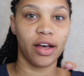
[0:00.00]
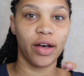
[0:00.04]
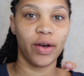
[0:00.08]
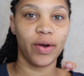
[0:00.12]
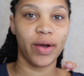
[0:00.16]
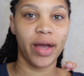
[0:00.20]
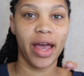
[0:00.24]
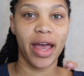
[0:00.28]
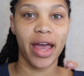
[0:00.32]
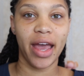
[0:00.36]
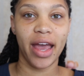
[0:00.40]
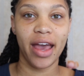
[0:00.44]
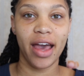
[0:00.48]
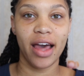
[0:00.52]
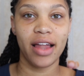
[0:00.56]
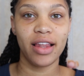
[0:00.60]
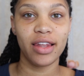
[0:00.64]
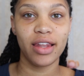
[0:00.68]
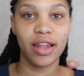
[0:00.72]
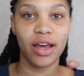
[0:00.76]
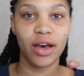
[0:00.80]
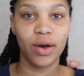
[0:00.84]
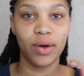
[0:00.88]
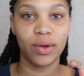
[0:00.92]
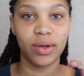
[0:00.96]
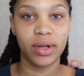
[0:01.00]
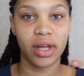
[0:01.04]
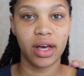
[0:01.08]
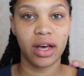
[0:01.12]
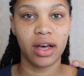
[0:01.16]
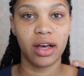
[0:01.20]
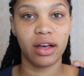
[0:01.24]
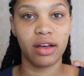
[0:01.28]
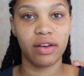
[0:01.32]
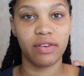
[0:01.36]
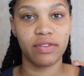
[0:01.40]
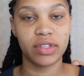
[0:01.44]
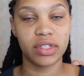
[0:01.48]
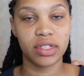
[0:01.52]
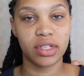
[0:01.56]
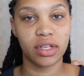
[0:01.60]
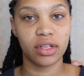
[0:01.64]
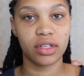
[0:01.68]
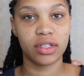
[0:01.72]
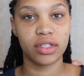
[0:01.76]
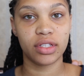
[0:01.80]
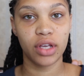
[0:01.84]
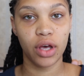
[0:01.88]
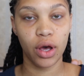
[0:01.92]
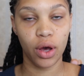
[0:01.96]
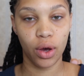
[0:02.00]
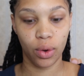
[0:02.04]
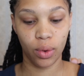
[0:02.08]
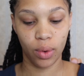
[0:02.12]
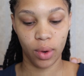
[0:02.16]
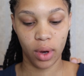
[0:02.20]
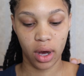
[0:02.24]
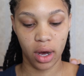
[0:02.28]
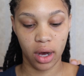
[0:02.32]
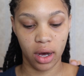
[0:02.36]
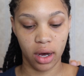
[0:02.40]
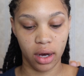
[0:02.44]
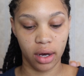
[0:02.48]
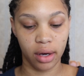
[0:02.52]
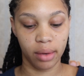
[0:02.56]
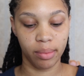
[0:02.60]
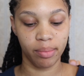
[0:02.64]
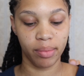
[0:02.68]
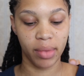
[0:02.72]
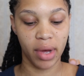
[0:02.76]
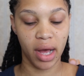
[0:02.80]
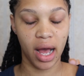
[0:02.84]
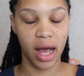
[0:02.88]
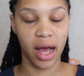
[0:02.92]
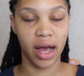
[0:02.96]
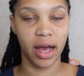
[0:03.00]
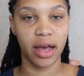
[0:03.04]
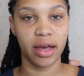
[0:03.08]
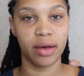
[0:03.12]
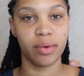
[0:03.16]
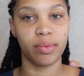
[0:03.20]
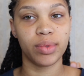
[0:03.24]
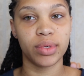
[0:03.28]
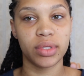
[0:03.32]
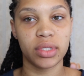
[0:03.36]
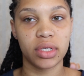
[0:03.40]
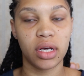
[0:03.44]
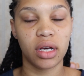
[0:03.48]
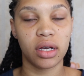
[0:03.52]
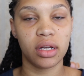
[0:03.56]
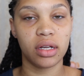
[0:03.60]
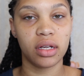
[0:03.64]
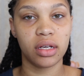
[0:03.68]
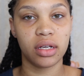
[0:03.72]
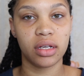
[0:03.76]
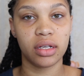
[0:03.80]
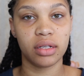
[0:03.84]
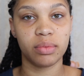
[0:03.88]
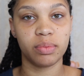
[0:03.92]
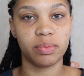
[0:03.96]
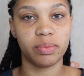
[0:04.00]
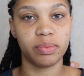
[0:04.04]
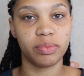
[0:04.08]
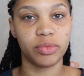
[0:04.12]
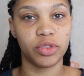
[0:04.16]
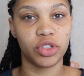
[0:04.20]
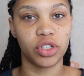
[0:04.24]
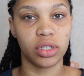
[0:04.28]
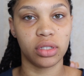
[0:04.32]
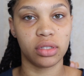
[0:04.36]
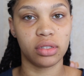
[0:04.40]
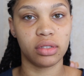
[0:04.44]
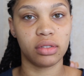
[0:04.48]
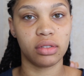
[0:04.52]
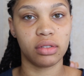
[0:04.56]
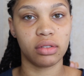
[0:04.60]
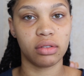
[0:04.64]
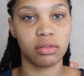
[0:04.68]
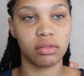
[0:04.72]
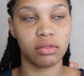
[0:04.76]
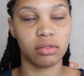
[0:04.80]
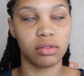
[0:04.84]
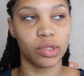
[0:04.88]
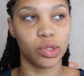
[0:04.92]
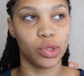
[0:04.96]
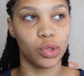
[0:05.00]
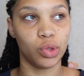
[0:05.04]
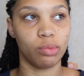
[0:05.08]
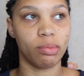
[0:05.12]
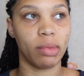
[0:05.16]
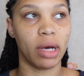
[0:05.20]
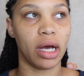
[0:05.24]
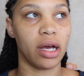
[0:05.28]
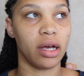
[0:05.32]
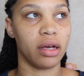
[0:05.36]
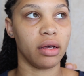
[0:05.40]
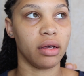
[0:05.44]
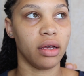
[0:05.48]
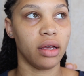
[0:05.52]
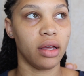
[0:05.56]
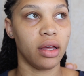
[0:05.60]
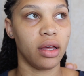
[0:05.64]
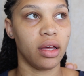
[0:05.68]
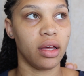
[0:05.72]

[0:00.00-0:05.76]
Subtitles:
Okay, hello loves. So I was gonna just do my